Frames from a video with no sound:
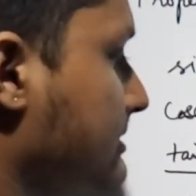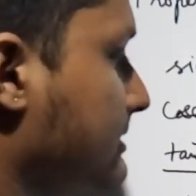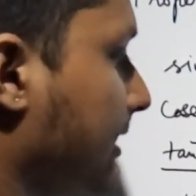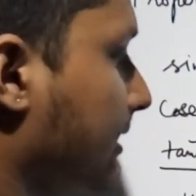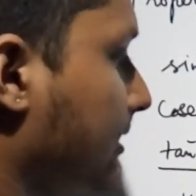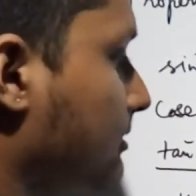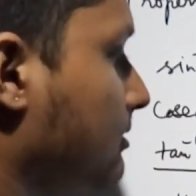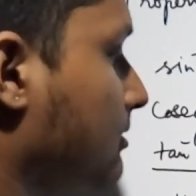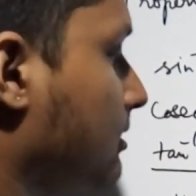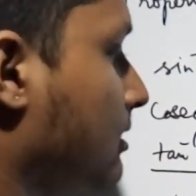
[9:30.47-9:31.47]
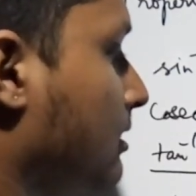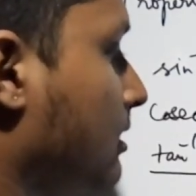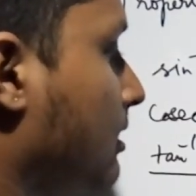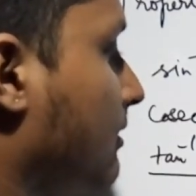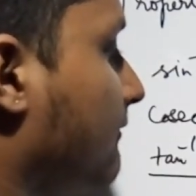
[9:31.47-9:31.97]
sine
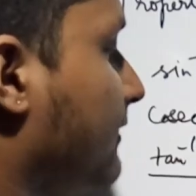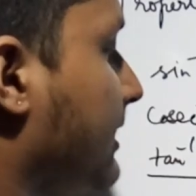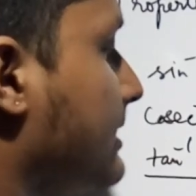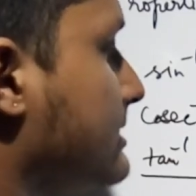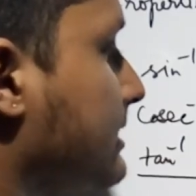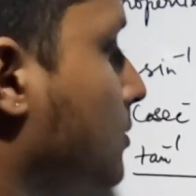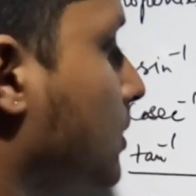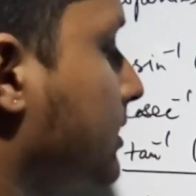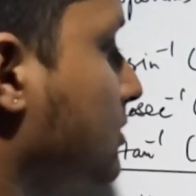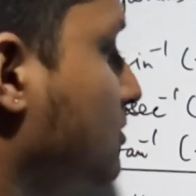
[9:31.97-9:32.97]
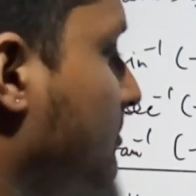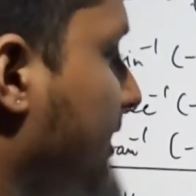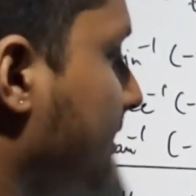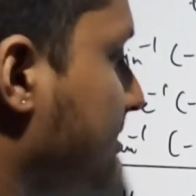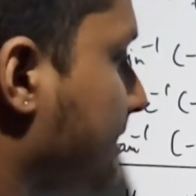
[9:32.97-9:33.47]
y is equal to
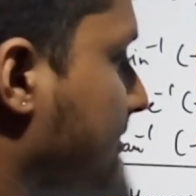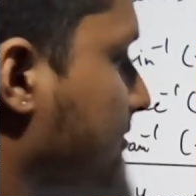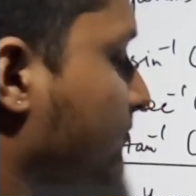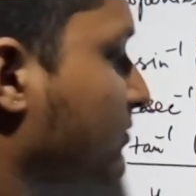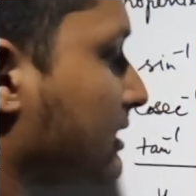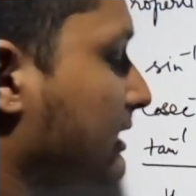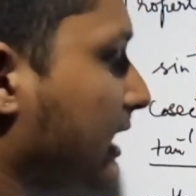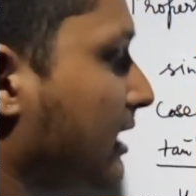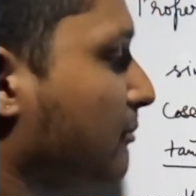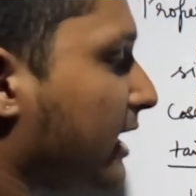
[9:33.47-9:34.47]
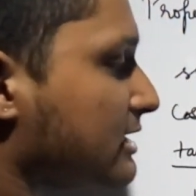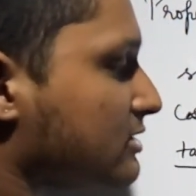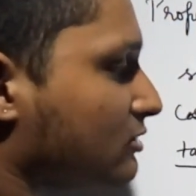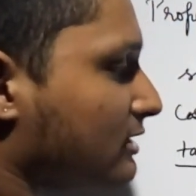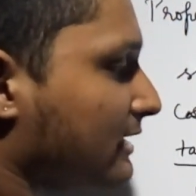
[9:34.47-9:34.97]
-x. Taking
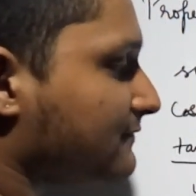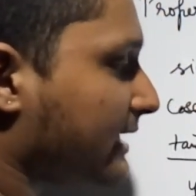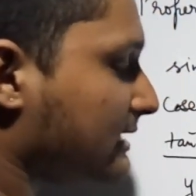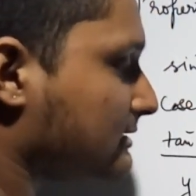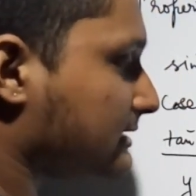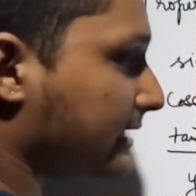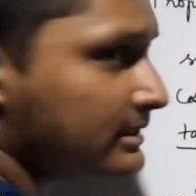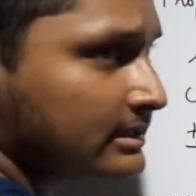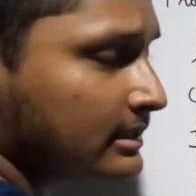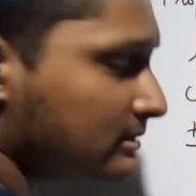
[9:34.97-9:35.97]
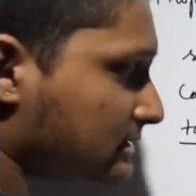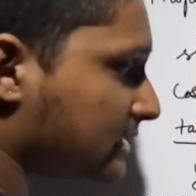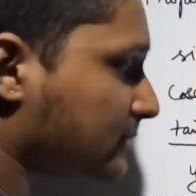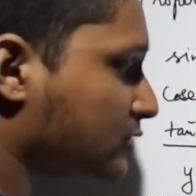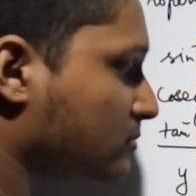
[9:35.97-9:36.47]
minus to the left hand side,
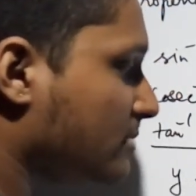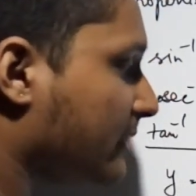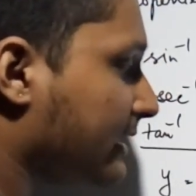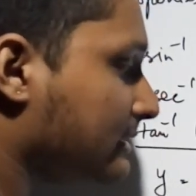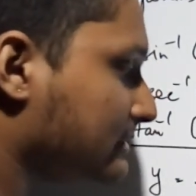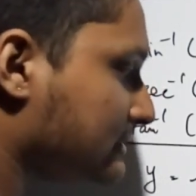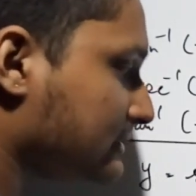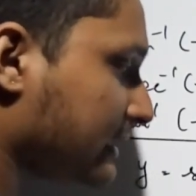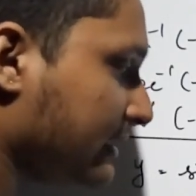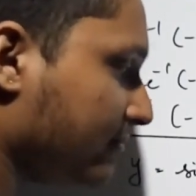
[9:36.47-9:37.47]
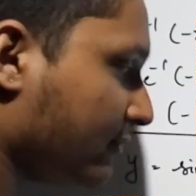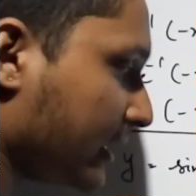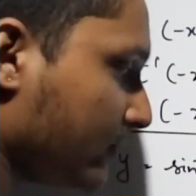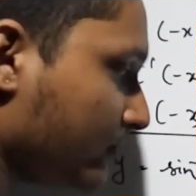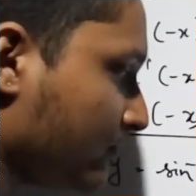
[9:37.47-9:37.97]
this comes to be minus sine
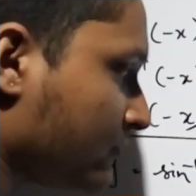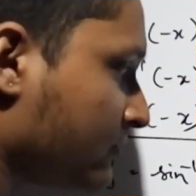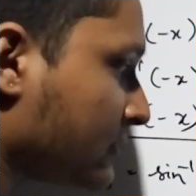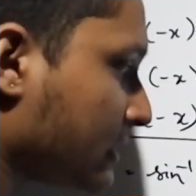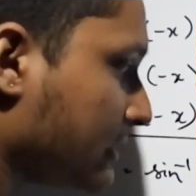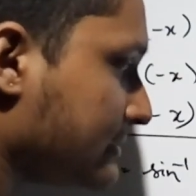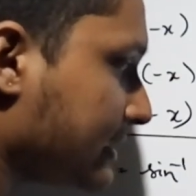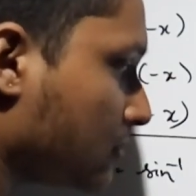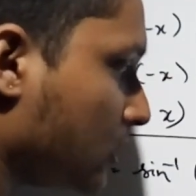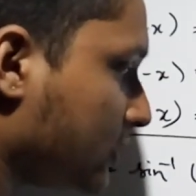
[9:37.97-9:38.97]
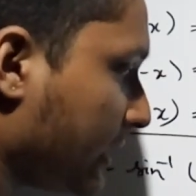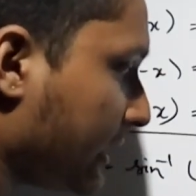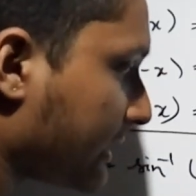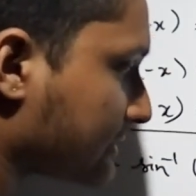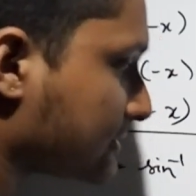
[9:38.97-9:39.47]
y is equal
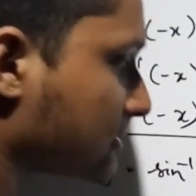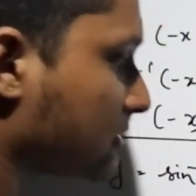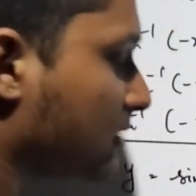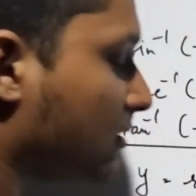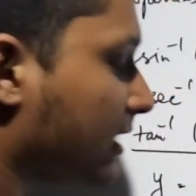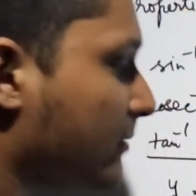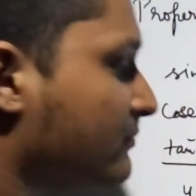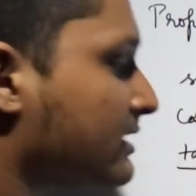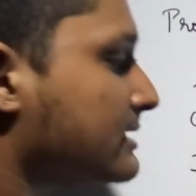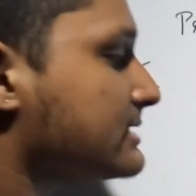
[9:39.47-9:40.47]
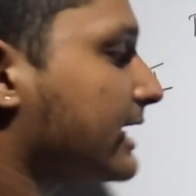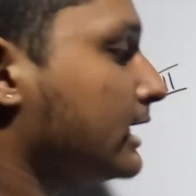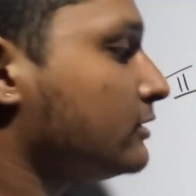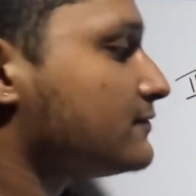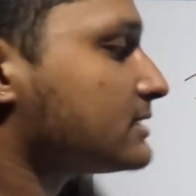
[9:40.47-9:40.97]
to x. Okay,
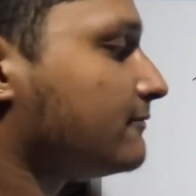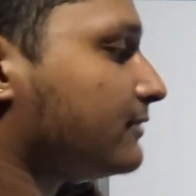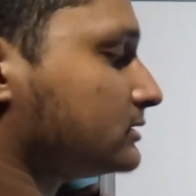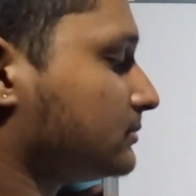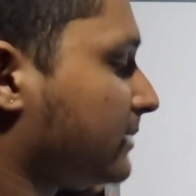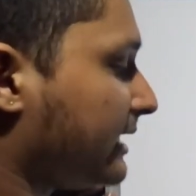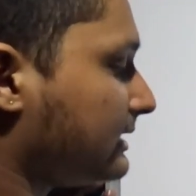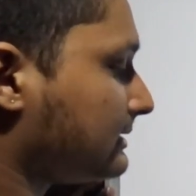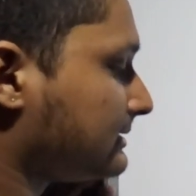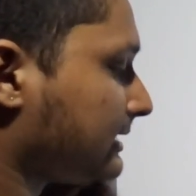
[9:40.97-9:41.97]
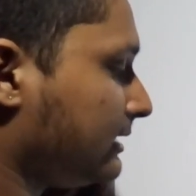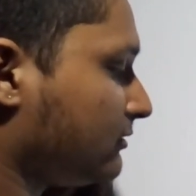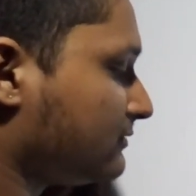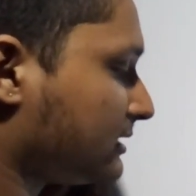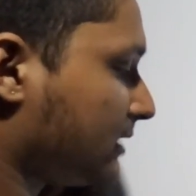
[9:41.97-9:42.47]
sine of some function minus
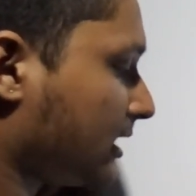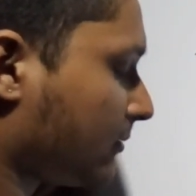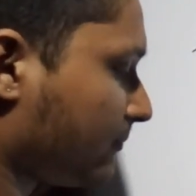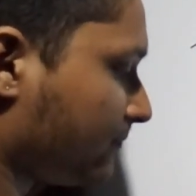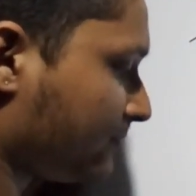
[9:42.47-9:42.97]
sine of something,